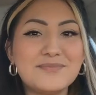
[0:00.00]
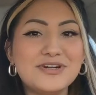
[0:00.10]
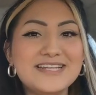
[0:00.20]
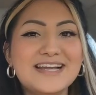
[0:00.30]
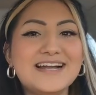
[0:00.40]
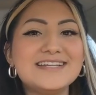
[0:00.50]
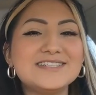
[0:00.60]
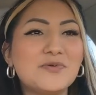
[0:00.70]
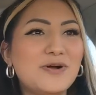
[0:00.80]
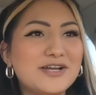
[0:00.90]
Good morning,
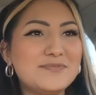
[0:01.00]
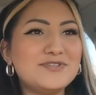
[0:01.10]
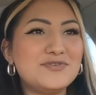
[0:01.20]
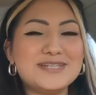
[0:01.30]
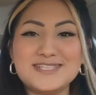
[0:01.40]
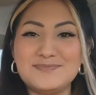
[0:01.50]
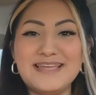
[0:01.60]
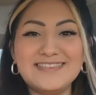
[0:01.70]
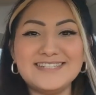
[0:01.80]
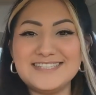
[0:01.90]
guys. Welcome to a
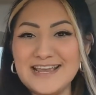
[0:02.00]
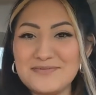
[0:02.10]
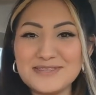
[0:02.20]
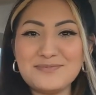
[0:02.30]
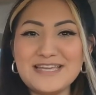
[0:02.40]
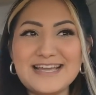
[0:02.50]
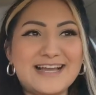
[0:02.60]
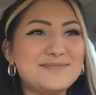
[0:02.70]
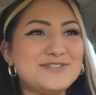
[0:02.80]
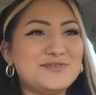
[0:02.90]
spend the day with me.
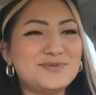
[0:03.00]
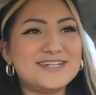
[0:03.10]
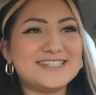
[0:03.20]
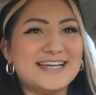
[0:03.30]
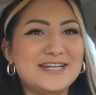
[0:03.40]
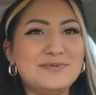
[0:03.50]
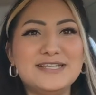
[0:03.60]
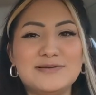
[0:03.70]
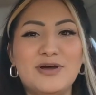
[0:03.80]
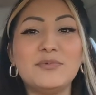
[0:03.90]
I'm super excited
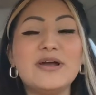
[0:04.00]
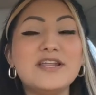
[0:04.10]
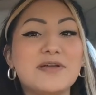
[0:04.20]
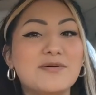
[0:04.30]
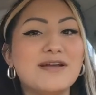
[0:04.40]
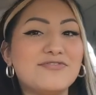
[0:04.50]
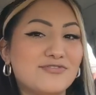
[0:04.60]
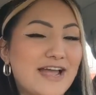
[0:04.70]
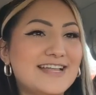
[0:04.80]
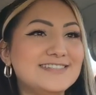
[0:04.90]
because I'm on my way to pick up my
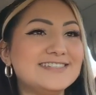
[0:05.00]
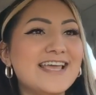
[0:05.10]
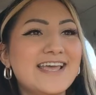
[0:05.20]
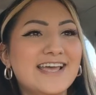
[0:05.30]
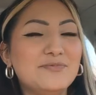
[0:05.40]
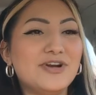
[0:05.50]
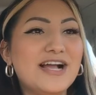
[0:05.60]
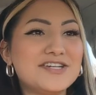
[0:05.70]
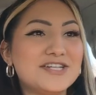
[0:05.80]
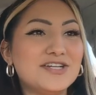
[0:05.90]
friend and we're
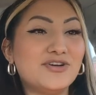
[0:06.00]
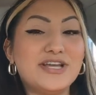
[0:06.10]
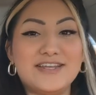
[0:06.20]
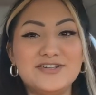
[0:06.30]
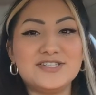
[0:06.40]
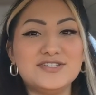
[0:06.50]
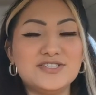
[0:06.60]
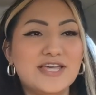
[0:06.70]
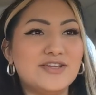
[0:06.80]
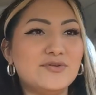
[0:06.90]
actually gonna go to
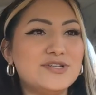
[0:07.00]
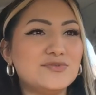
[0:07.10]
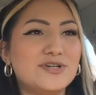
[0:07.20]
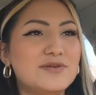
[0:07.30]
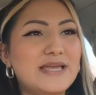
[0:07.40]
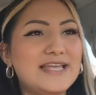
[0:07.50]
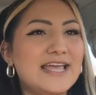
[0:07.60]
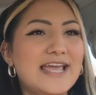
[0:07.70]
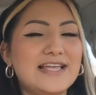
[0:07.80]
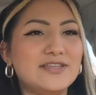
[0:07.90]
Henderson together. We just want to
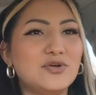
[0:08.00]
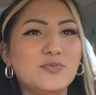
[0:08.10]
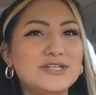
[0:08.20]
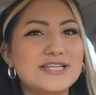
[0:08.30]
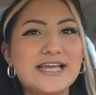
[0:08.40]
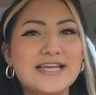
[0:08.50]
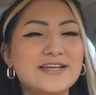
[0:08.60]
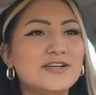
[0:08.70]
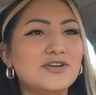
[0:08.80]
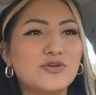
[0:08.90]
make a little one day